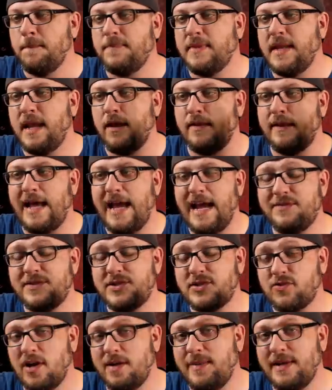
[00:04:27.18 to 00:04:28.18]
Now, live
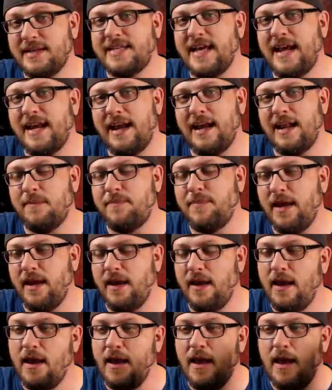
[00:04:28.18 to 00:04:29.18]
streaming
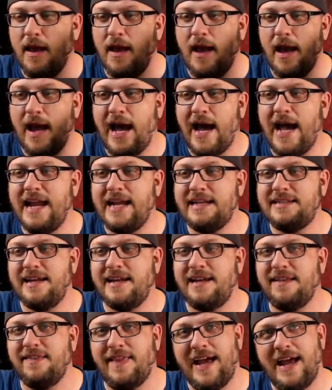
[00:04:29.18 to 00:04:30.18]
1080p. I
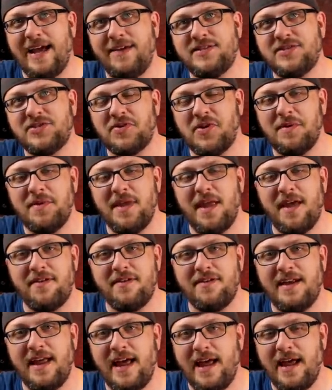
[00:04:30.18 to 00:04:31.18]
did a live stream the
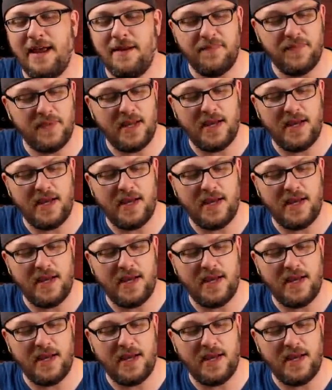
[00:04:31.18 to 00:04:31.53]
other day,